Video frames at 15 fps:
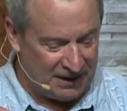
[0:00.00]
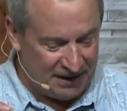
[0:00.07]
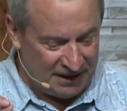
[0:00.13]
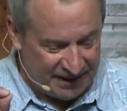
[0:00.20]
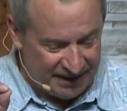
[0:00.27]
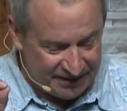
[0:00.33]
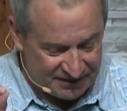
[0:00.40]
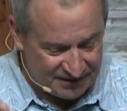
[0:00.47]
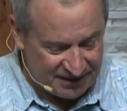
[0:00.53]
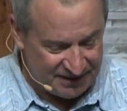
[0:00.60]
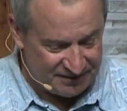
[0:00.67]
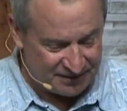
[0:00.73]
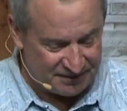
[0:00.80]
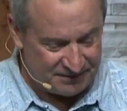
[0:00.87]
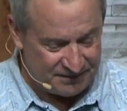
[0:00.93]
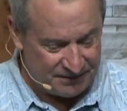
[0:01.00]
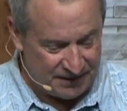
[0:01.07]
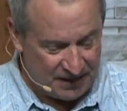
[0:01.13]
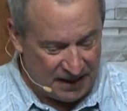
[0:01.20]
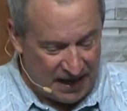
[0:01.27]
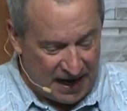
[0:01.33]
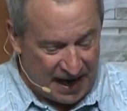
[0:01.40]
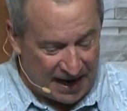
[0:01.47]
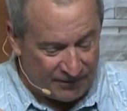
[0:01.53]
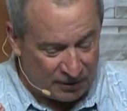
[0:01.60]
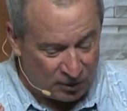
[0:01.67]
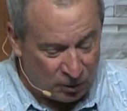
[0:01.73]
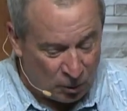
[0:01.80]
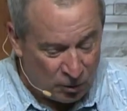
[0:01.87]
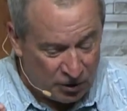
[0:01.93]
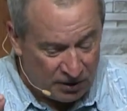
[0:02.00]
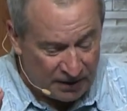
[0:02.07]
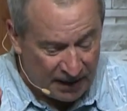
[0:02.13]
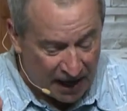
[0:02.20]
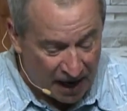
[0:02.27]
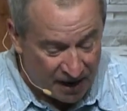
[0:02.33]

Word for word: He sees it. And the Lord